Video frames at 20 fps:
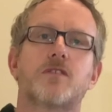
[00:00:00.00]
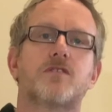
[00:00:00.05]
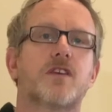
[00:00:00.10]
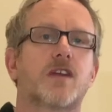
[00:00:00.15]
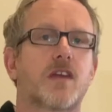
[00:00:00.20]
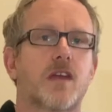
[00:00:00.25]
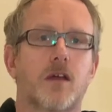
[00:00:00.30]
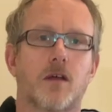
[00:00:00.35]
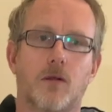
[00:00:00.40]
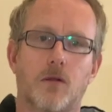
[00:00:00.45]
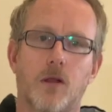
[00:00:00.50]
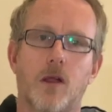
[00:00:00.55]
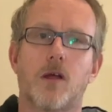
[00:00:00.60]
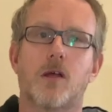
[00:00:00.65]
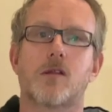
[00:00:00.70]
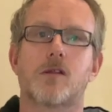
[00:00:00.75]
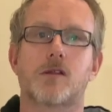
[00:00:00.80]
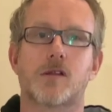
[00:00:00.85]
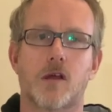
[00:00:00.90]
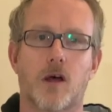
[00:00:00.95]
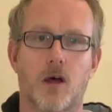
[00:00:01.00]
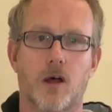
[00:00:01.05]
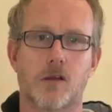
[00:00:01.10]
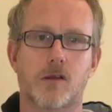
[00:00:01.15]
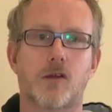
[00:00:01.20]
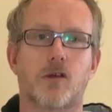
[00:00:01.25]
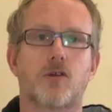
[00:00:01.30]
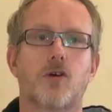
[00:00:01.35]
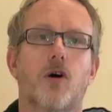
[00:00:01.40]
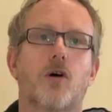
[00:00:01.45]
to kill
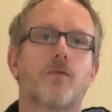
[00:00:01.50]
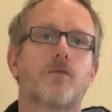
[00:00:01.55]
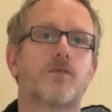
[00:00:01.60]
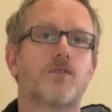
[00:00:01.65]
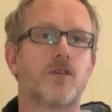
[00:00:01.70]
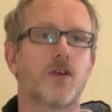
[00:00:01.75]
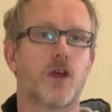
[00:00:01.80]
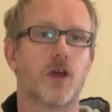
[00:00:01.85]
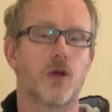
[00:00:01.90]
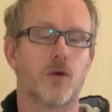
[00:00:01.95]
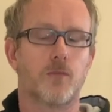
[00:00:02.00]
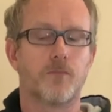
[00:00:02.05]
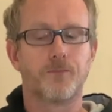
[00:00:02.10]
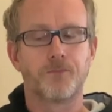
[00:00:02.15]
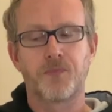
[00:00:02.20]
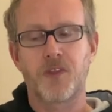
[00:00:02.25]
SARS-CoV-2.